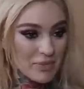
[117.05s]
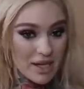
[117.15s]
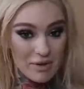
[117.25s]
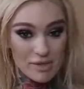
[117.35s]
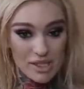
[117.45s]

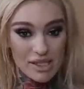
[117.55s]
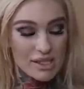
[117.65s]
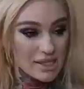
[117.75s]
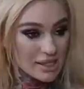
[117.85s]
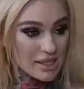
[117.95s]
And it was like a
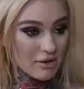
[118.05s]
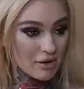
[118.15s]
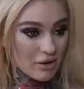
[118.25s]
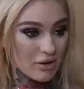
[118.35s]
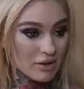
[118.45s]
six hour
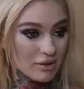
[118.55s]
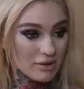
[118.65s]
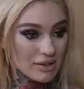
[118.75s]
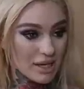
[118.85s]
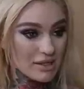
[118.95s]
long
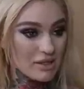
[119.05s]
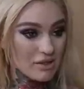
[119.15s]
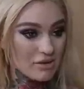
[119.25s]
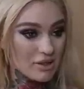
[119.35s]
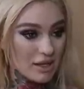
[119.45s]
tattoo.